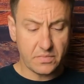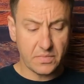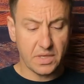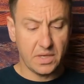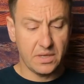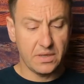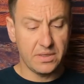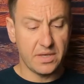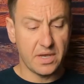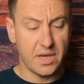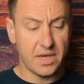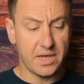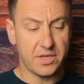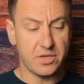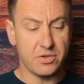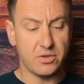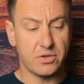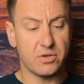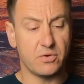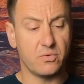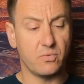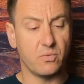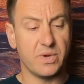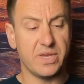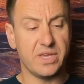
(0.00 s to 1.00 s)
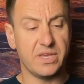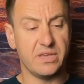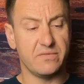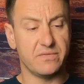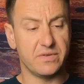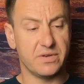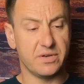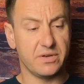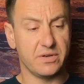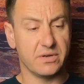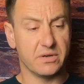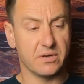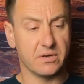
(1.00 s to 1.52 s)
that you can weave
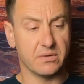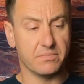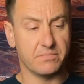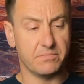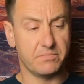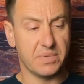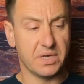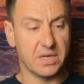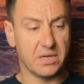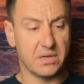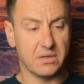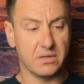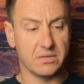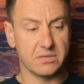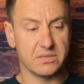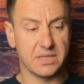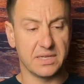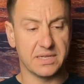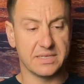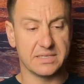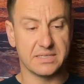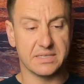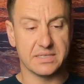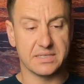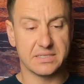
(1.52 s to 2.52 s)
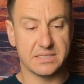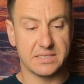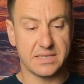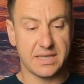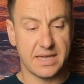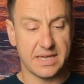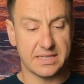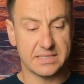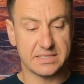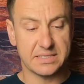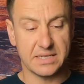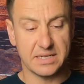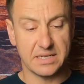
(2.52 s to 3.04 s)
into your belt like this and that.
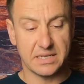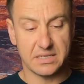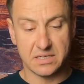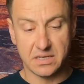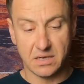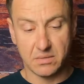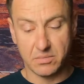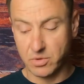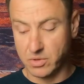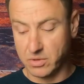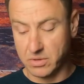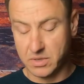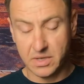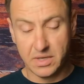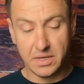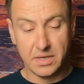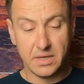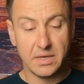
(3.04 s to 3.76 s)
It's like a double.